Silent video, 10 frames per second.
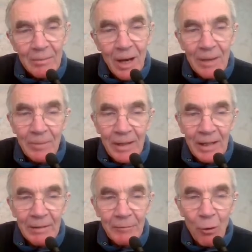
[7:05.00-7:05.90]
might
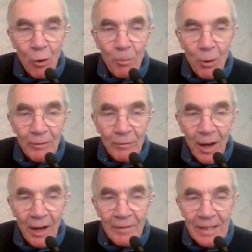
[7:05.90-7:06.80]
be
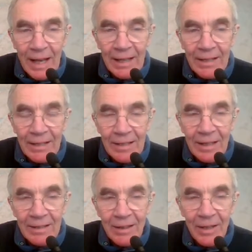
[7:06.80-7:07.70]
4.56.
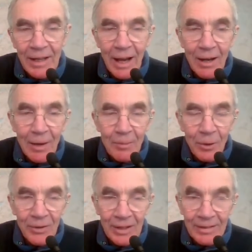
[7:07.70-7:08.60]
Don't get hung up
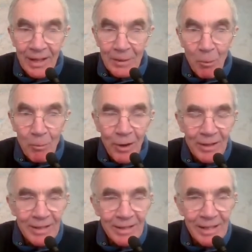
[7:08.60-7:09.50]
on the decimal
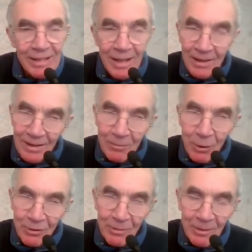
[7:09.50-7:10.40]
points. This is
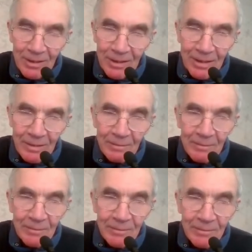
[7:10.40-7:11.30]
approximate.
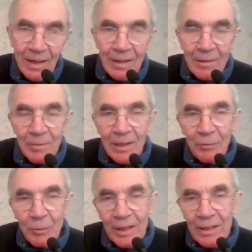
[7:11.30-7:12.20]
But
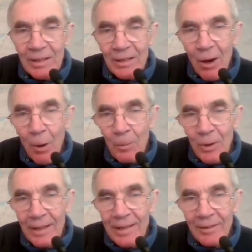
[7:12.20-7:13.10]
if we can
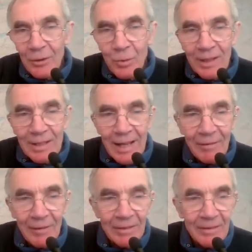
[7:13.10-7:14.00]
operate down at
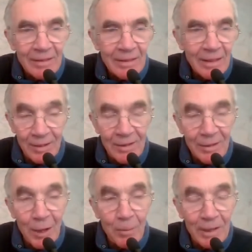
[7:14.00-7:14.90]
27, the
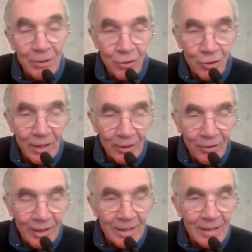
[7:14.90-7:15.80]
COP should
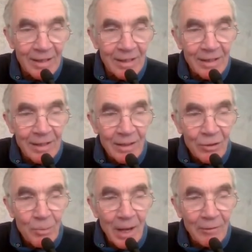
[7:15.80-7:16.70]
increase
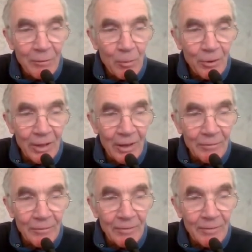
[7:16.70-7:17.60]
to about
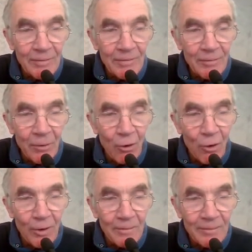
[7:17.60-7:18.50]

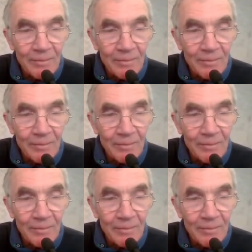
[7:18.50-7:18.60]
4.94,